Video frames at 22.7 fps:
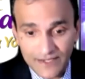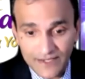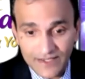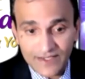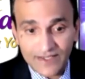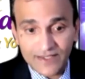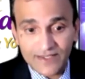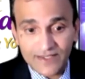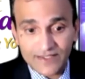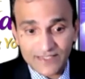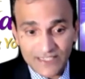
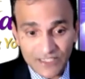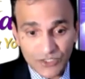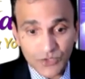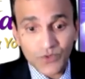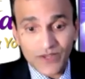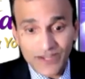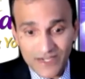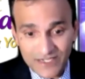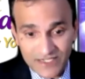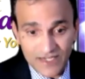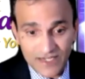
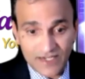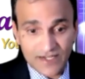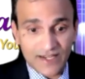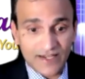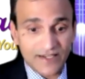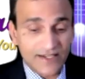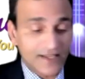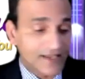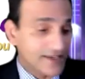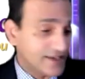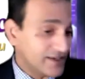situation and
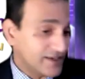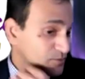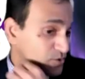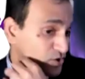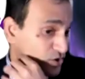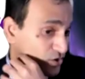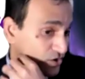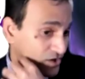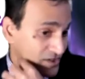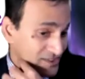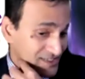the
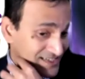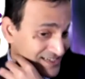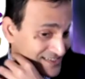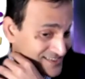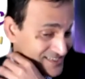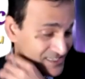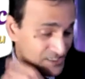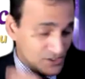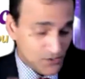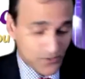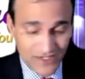immunological
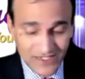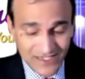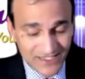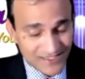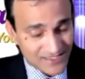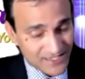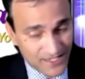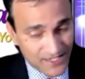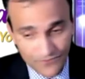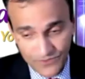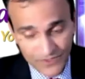situations,
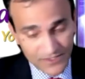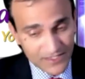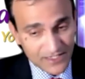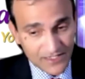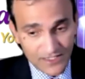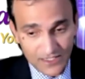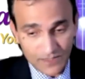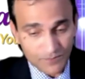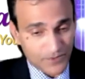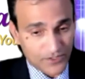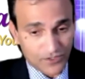everything
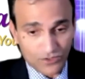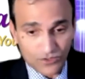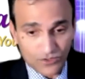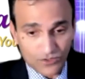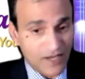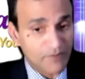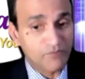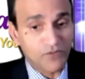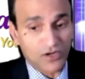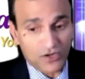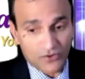depend on
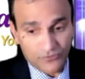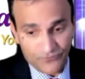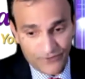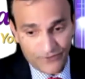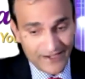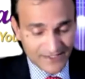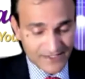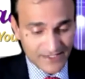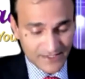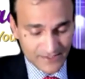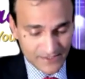number of
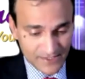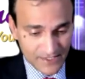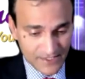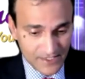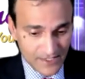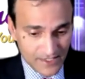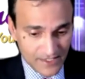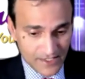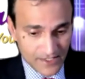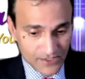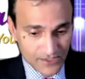factors.
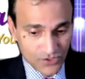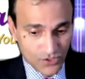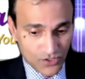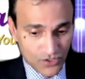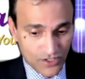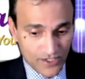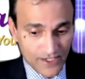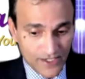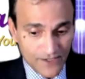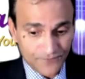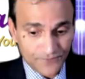So
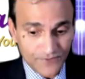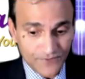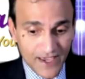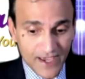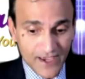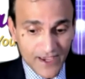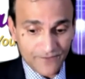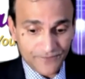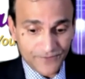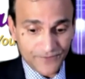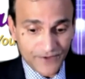if
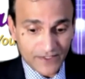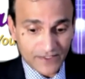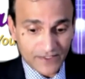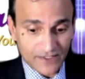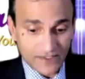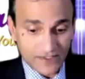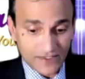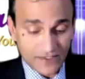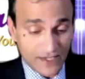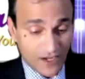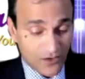they're
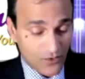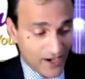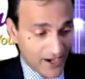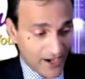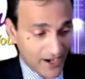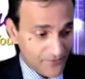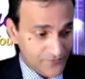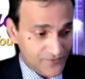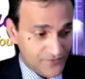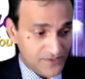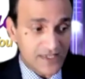affected, now I
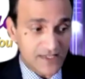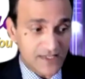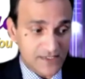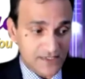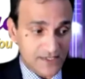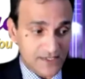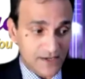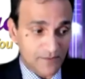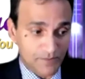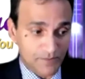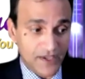have seen
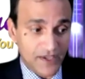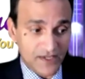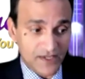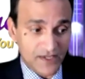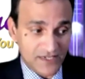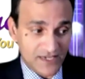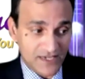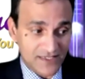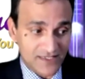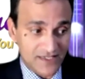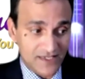some
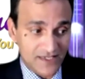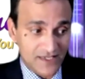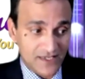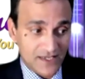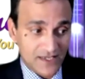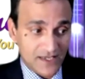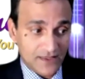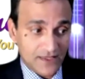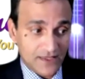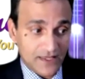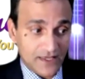patients,
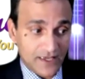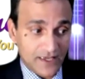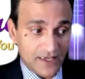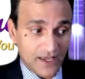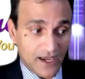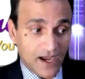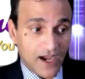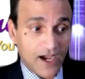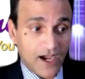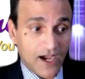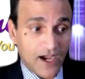
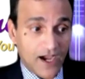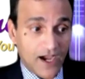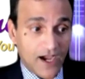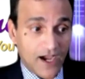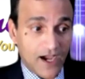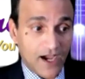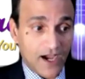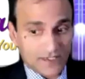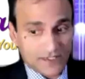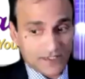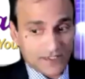they
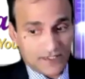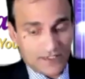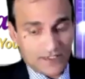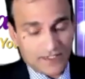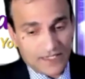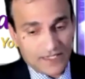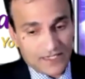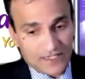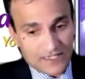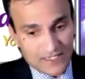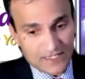after
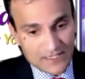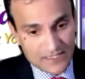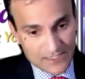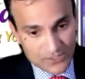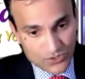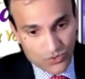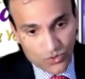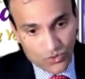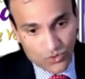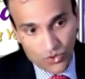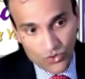getting
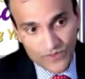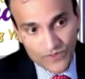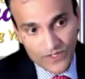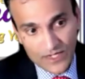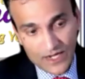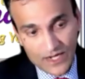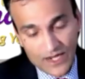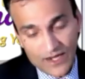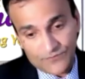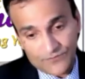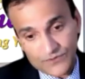this COVID,
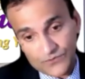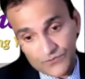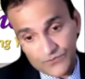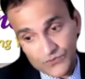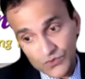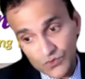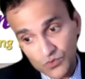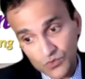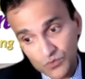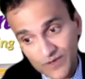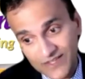after a
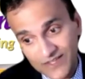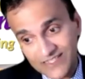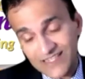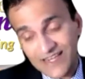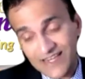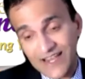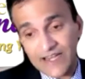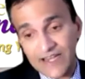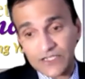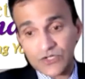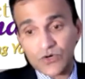few months
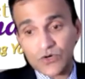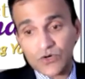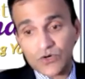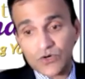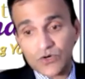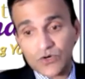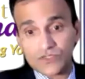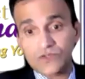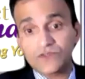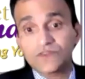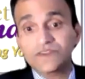later
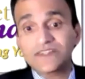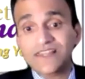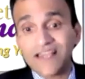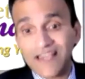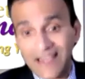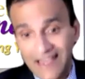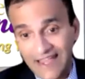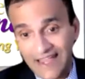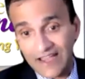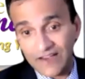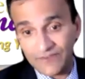also, they
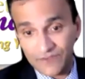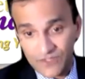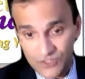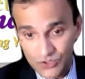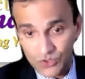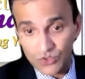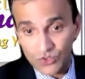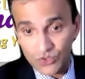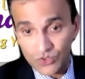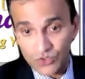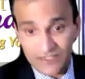have a
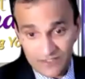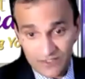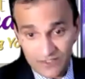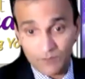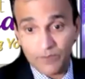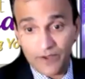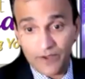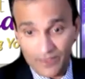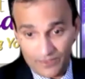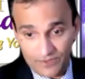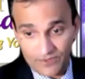shortness of
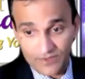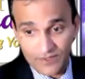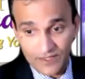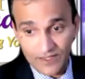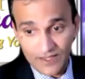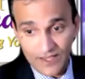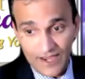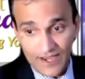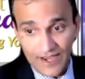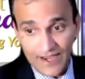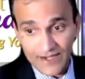breath.
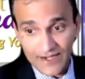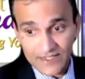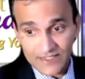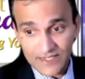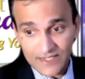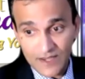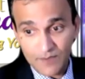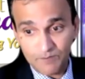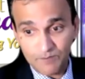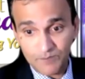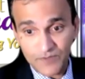And
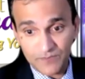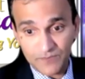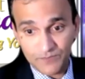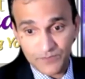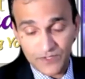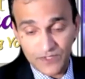some people